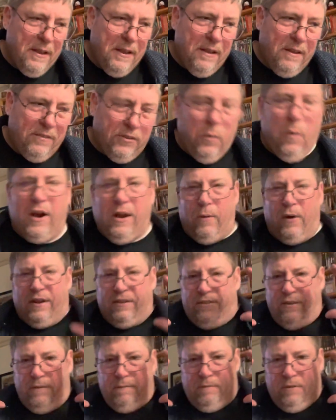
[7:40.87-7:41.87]
So
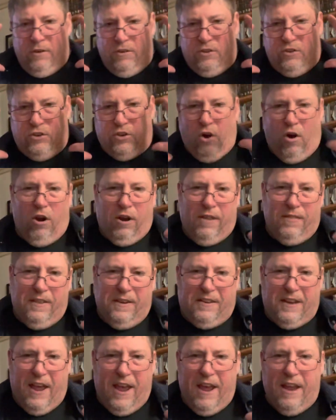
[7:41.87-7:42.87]
anyways, Dawn of the
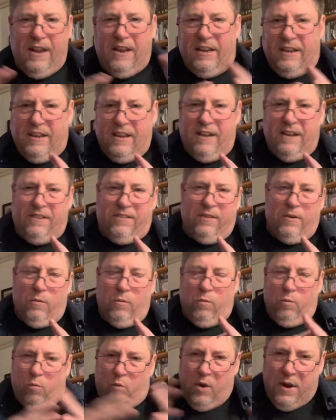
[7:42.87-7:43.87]
Dead gets
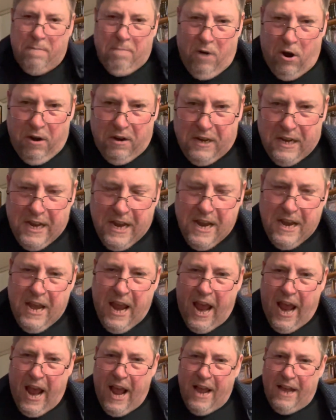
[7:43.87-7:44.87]
remarketed
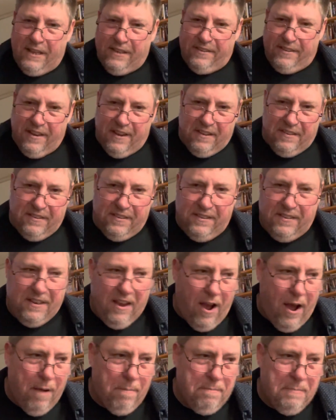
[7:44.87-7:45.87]
as
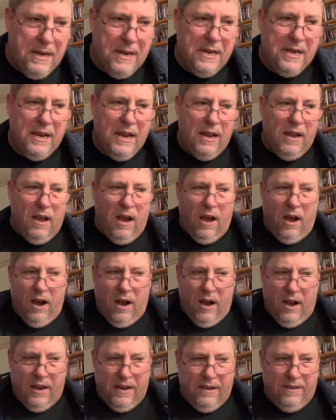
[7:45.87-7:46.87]
Zombi
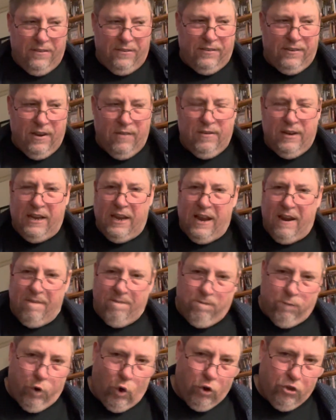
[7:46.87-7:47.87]
in 78,
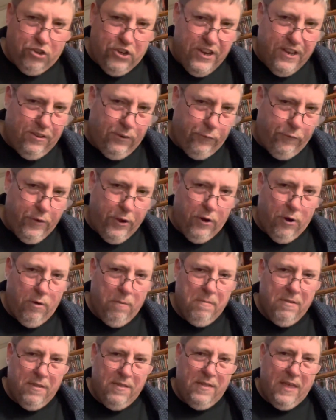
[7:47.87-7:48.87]
Fulci's
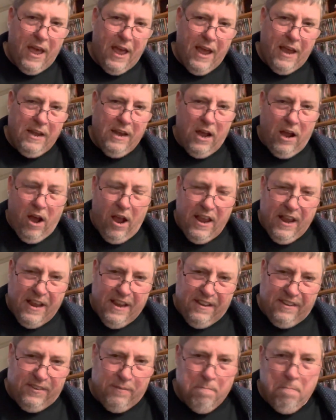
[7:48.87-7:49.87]
film then
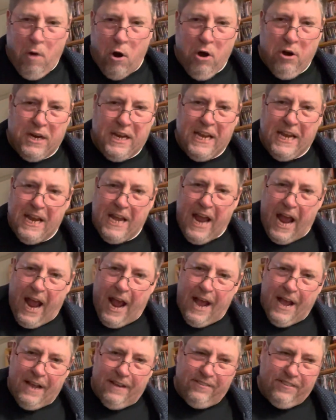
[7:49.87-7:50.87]
is marketed
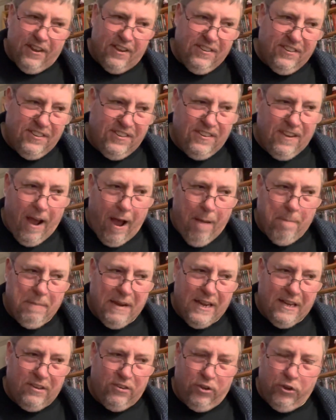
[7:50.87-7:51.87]
as
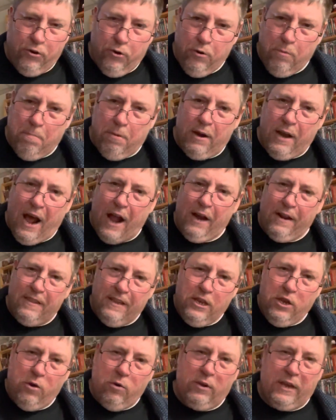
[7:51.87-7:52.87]
Zombi 2, but out of
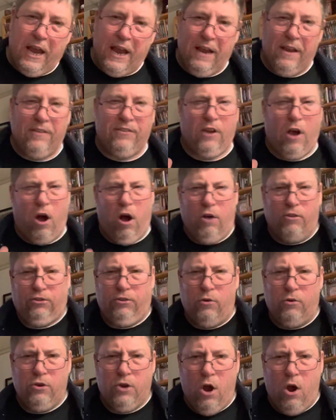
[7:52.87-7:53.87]
the UK is
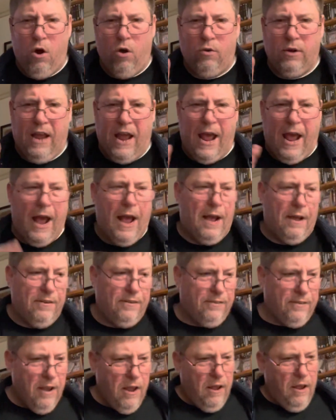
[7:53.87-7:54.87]
also known as